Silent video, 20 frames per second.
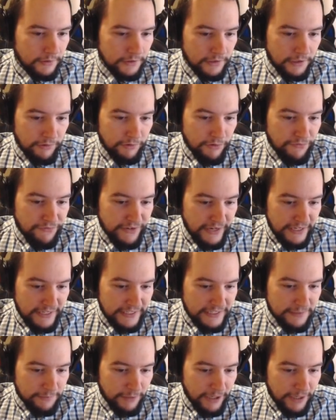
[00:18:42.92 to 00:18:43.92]
Because I
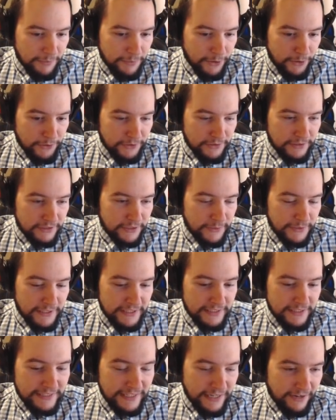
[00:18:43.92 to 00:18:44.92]
reveal it to my opponent so he
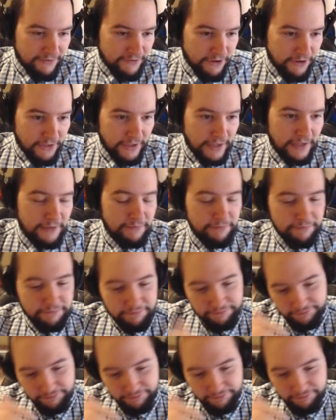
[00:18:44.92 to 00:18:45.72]
can see I've got that.